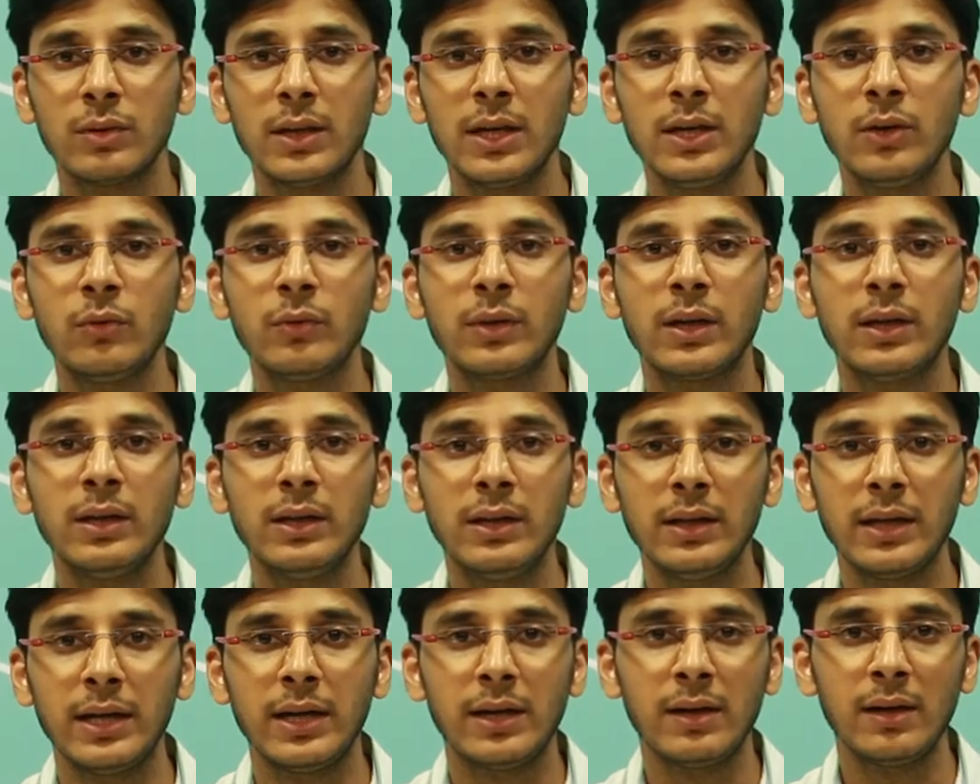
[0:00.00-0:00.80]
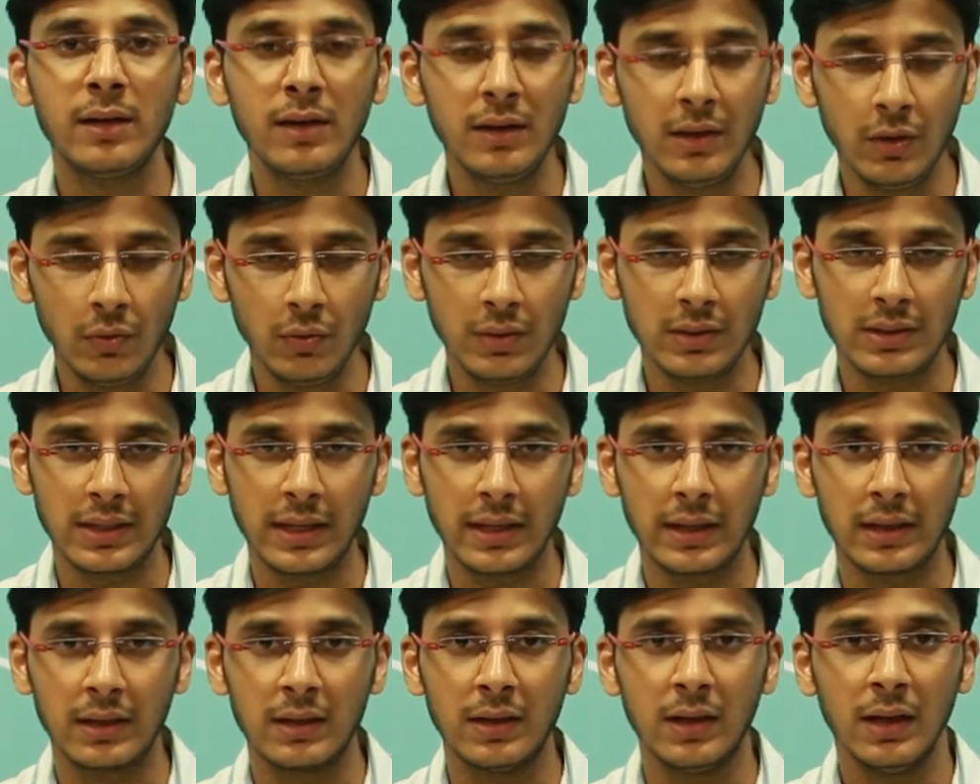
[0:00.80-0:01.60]
that you can create a duty
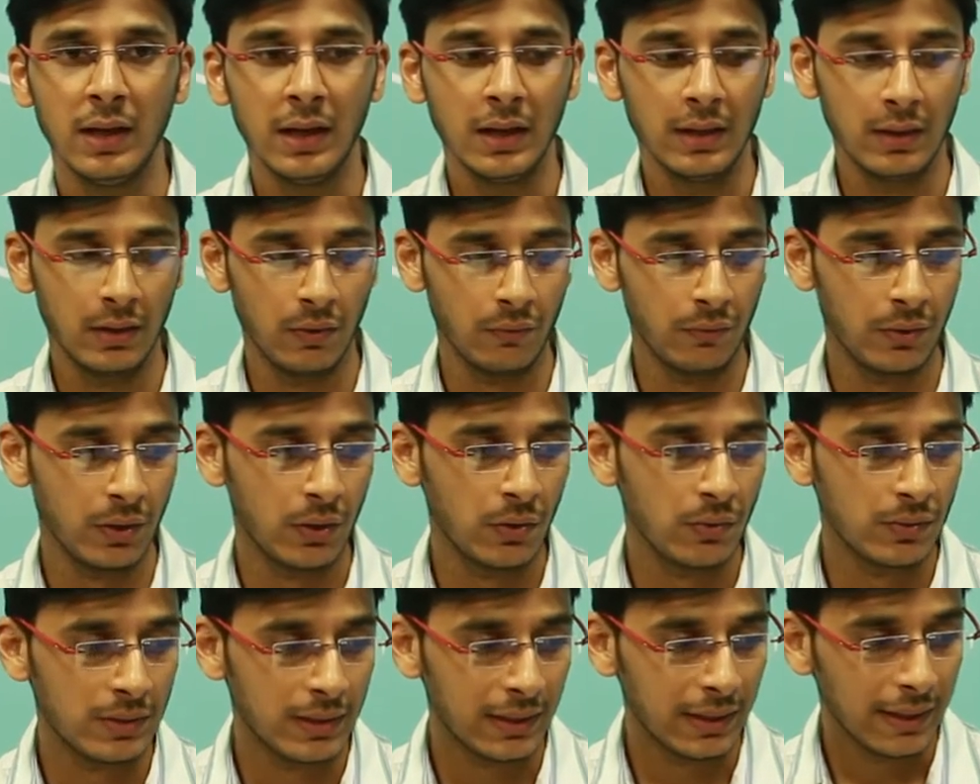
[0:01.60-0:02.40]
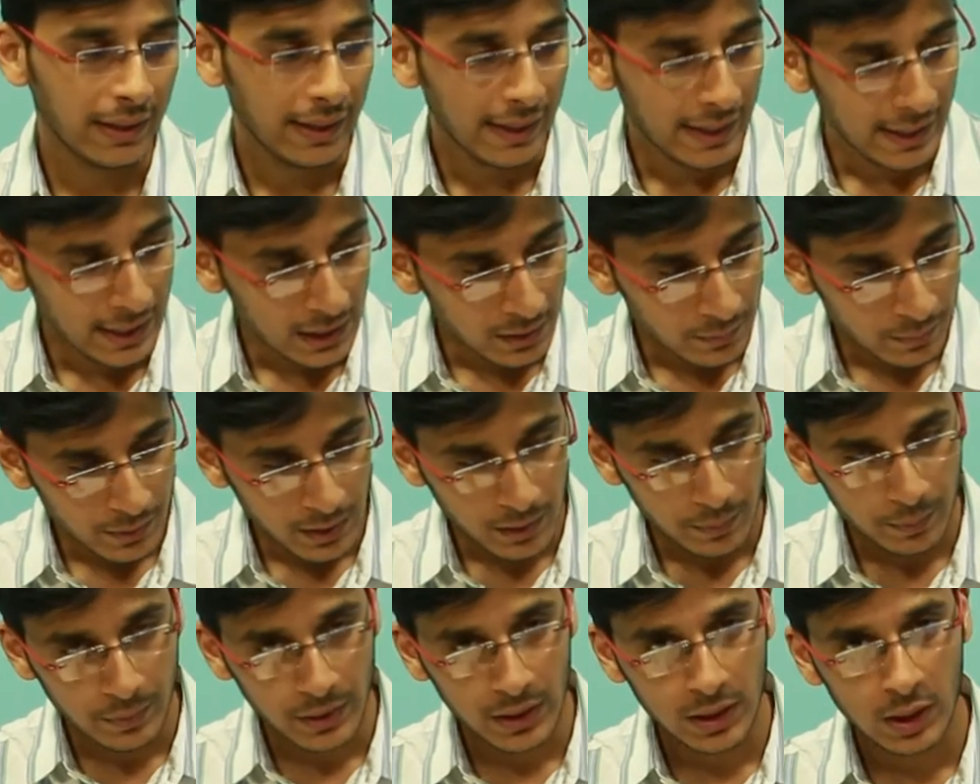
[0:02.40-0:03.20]
cycle. Now we are using 8
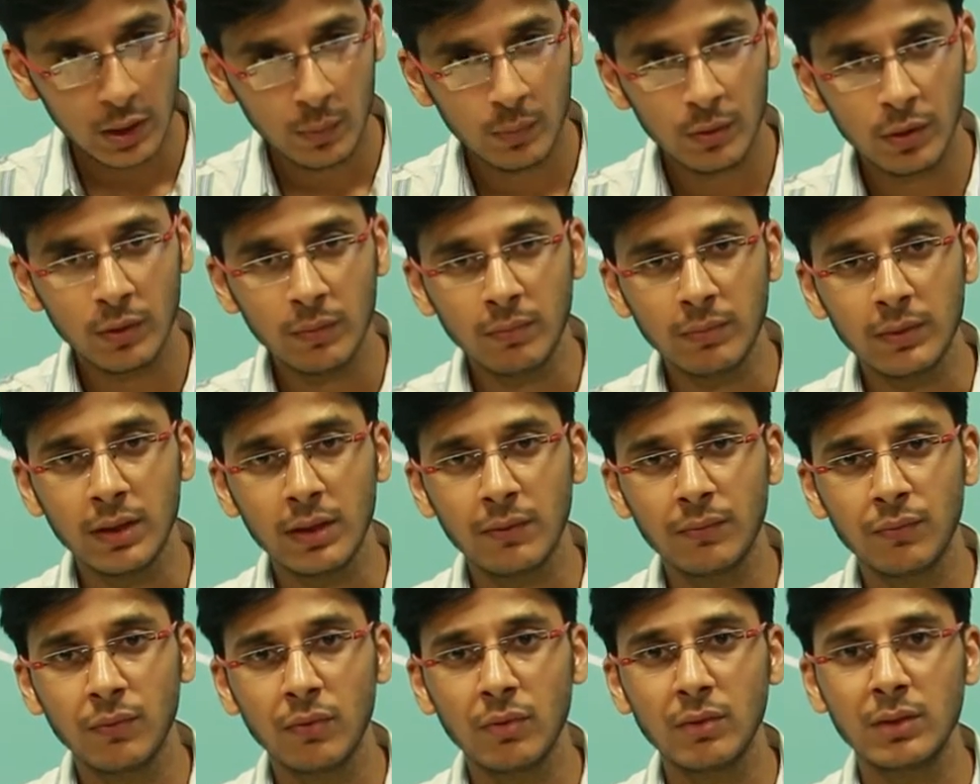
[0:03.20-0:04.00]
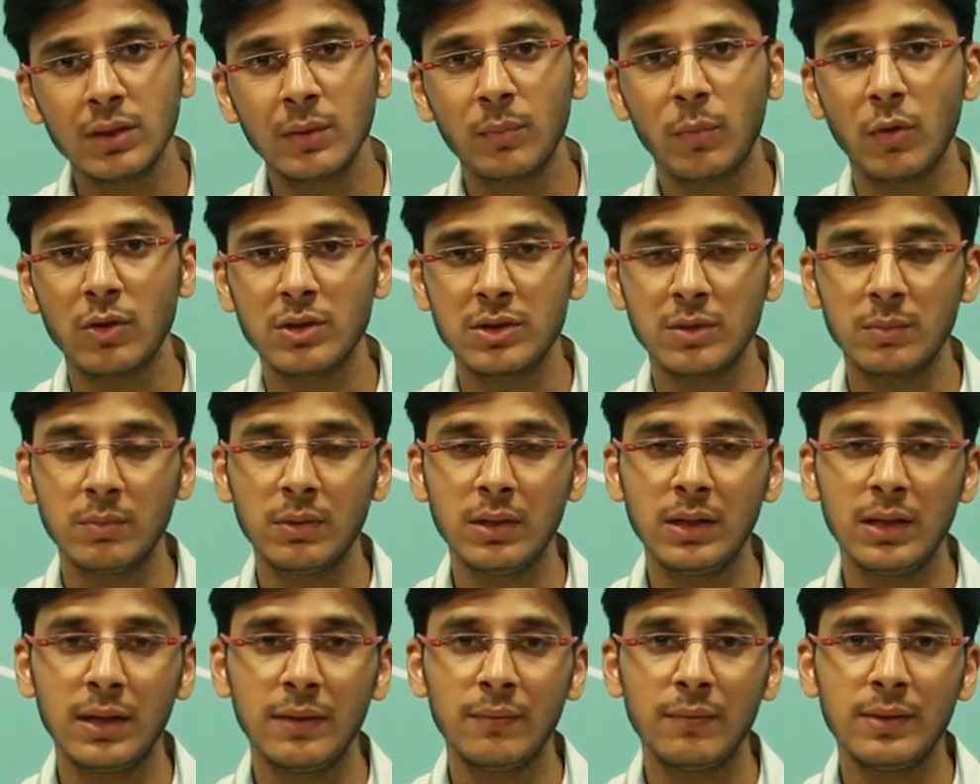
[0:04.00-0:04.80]
bit PWM therefore the
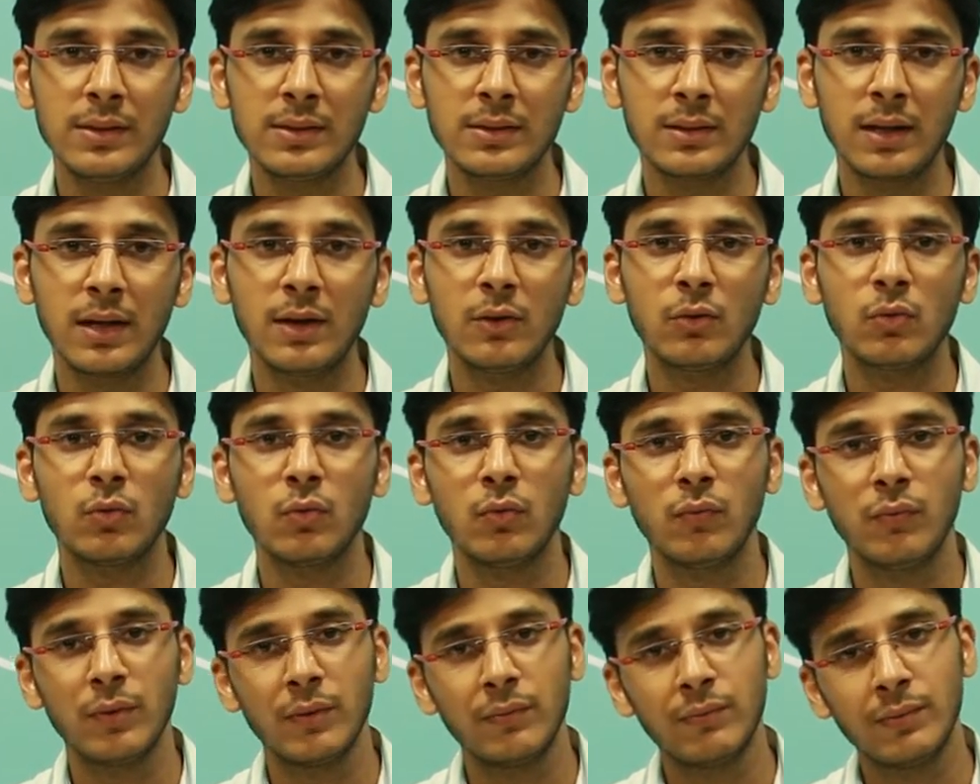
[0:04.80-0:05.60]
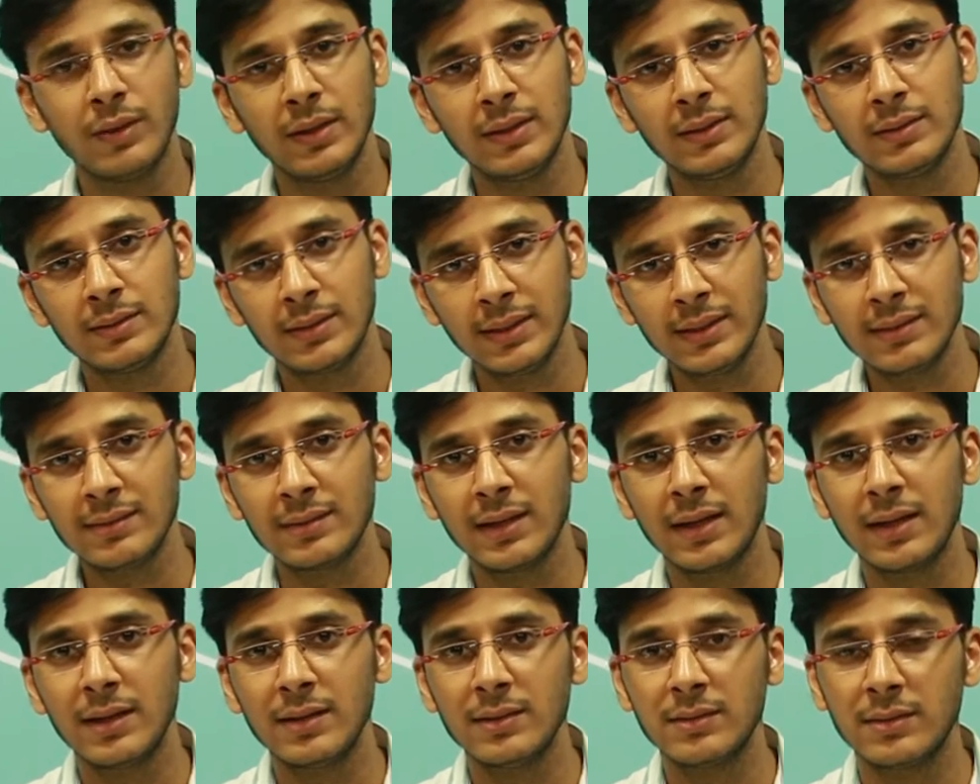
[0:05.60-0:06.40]
possible levels are 256
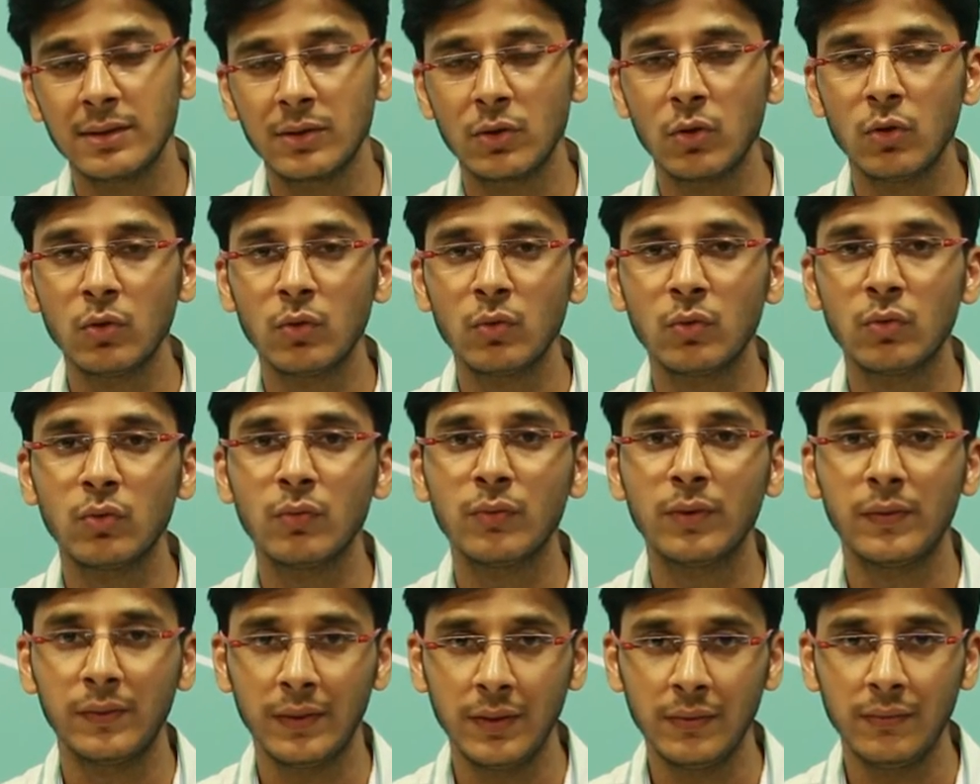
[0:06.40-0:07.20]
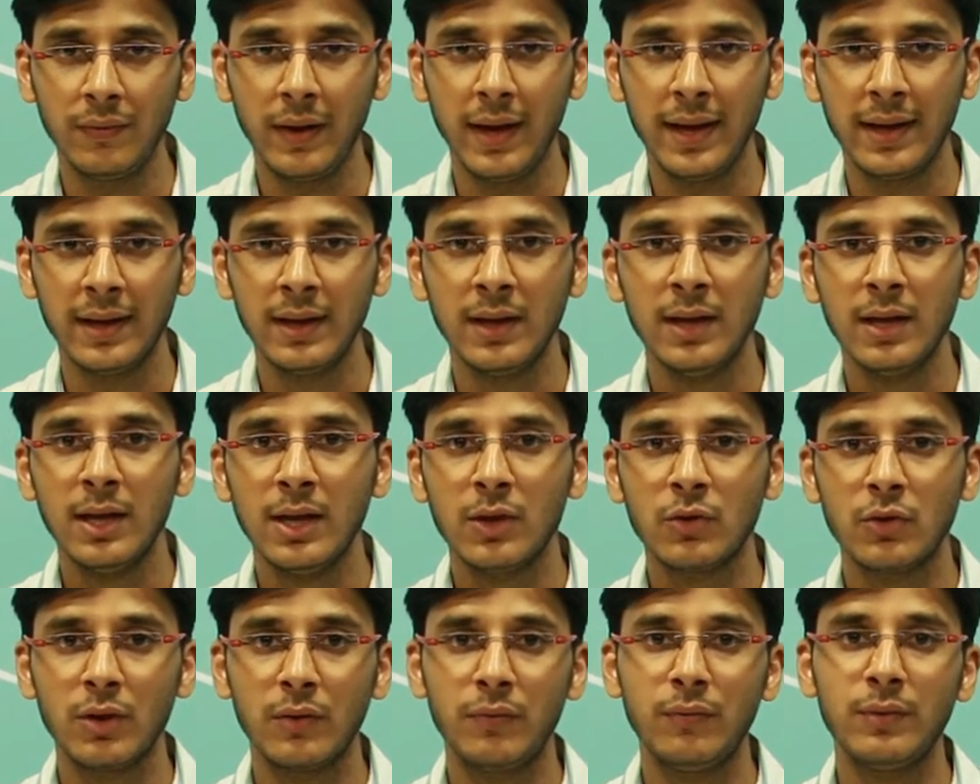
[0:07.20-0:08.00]
that is 0 to 255.
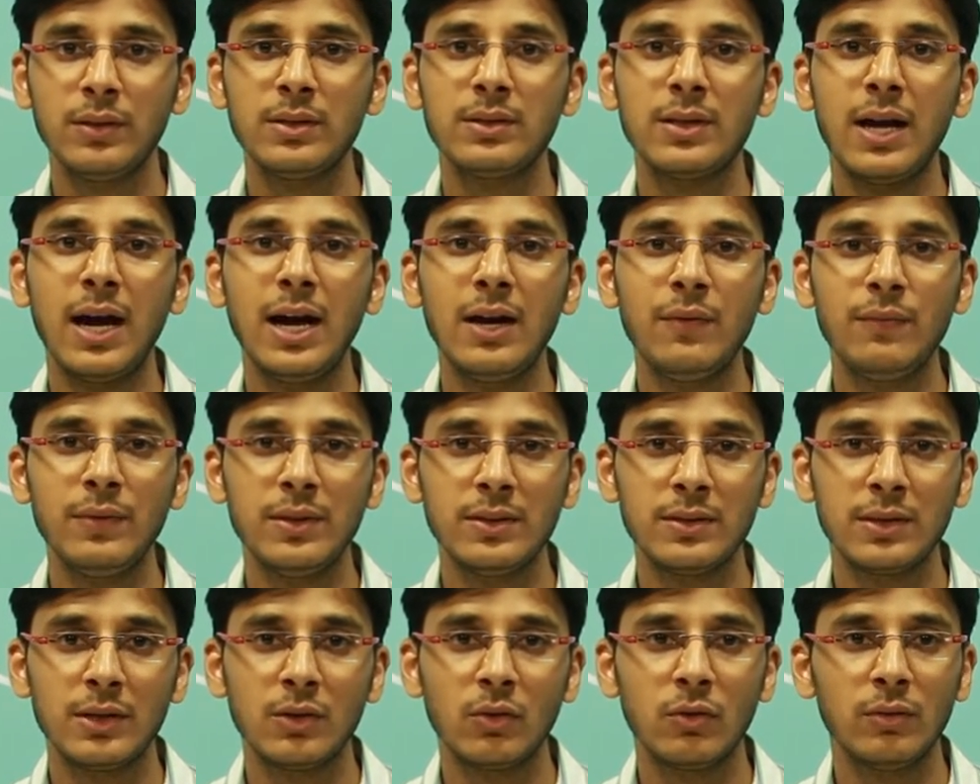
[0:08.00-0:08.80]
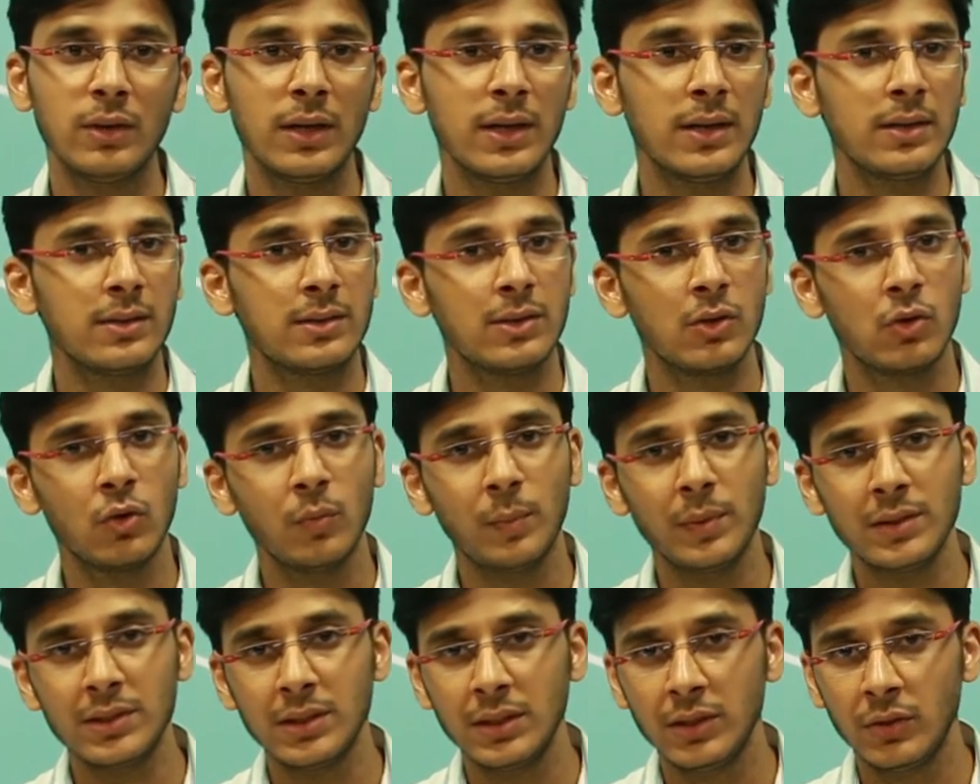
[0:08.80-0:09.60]
So if we start with 0 that is
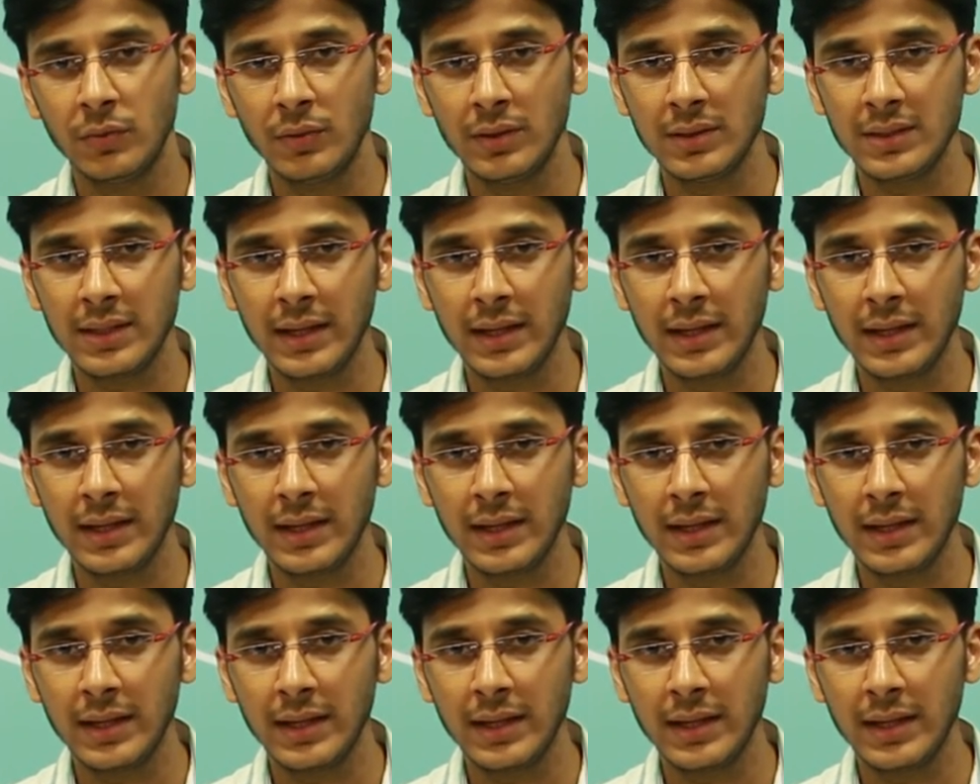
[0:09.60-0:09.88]
0% duty